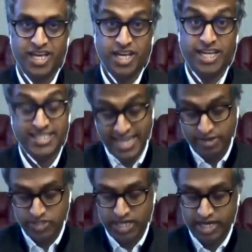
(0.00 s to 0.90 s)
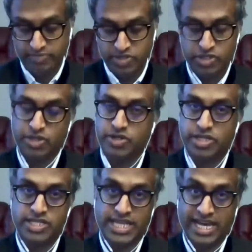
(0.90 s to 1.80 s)
It's now time to turn to
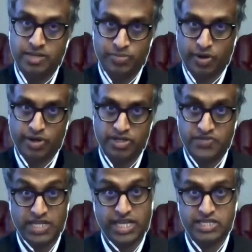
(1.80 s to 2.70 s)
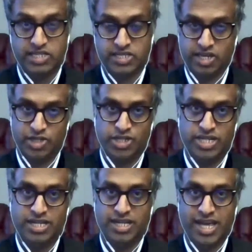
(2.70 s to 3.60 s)
the second part of today's
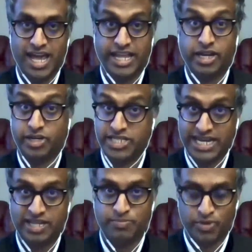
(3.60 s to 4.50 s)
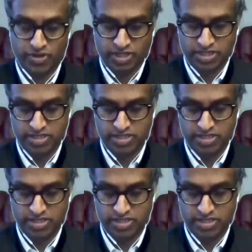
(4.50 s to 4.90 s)
discussion and our second book.